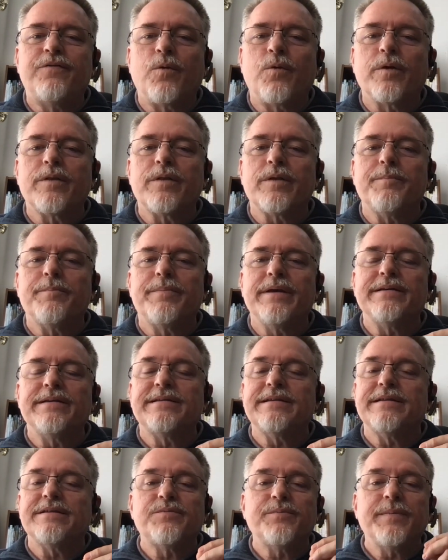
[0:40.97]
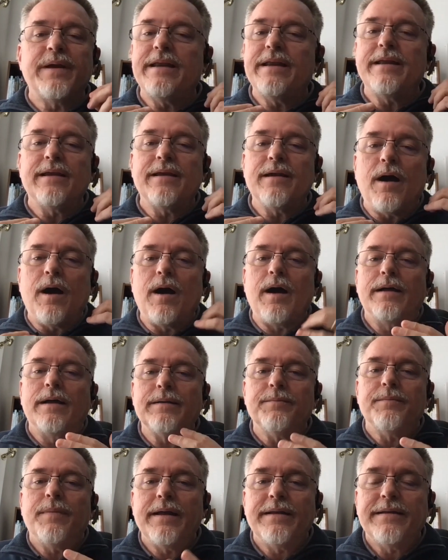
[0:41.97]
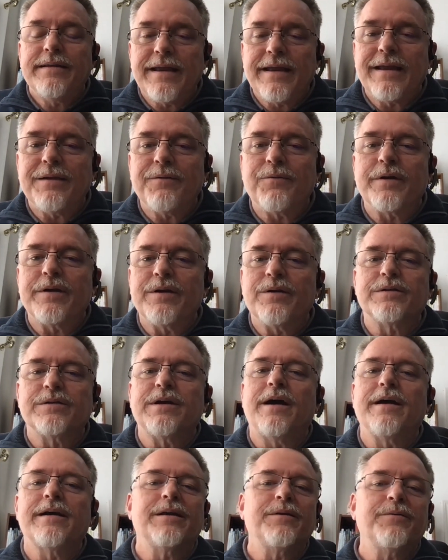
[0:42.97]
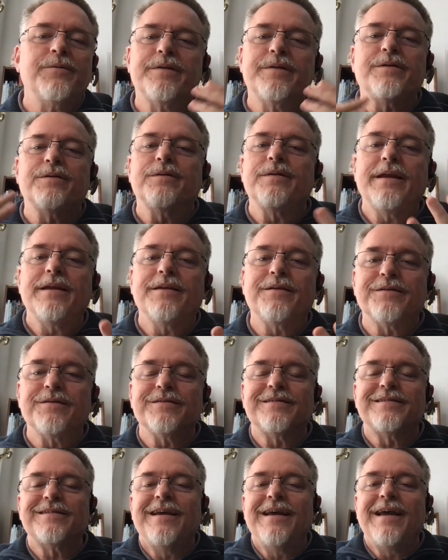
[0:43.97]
for the business meeting on Monday where you're talking with your leaders,